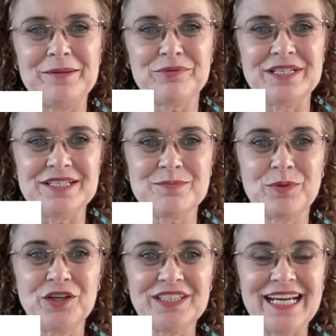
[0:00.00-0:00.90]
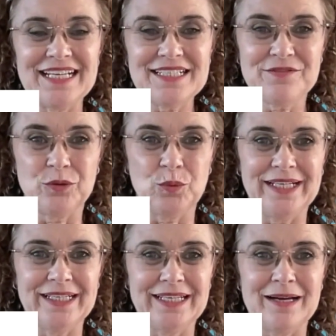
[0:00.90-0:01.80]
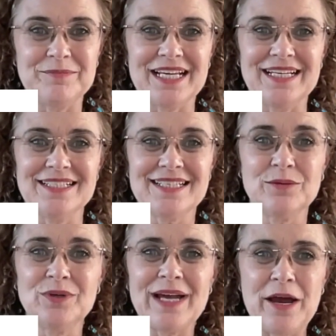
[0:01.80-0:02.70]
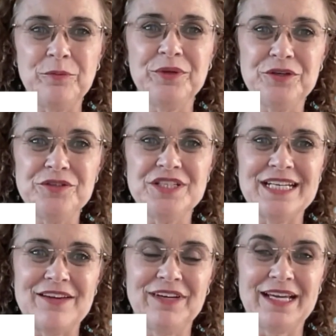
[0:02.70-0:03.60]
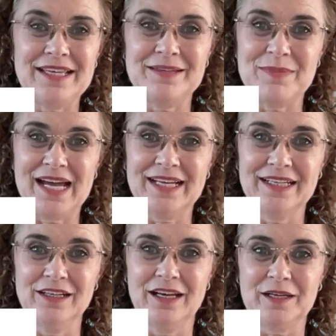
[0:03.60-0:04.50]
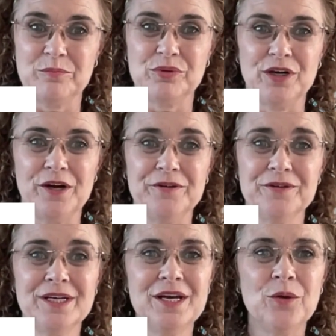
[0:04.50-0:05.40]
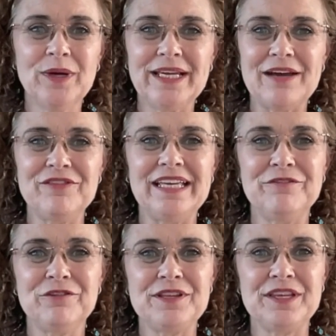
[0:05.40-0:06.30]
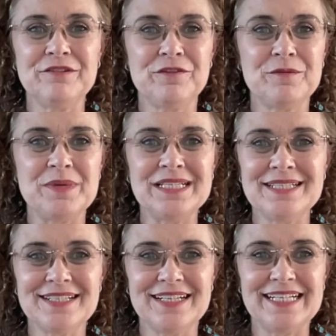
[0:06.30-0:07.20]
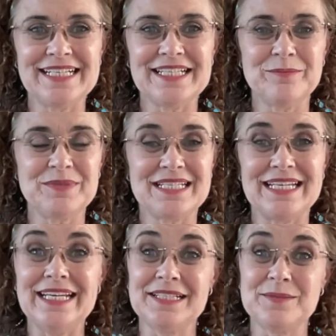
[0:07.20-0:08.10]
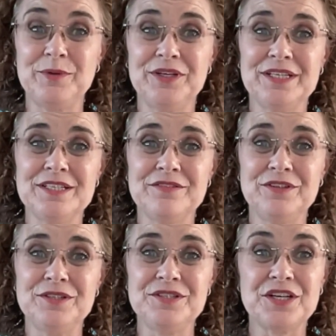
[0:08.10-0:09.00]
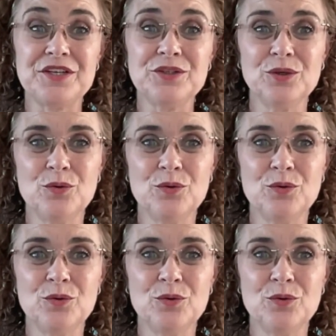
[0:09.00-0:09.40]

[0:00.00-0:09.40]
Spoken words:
Apprentice podcast for weekly updates that will help you to navigate the market like a pro. We cover everything from insider tips to expert interviews, so you'll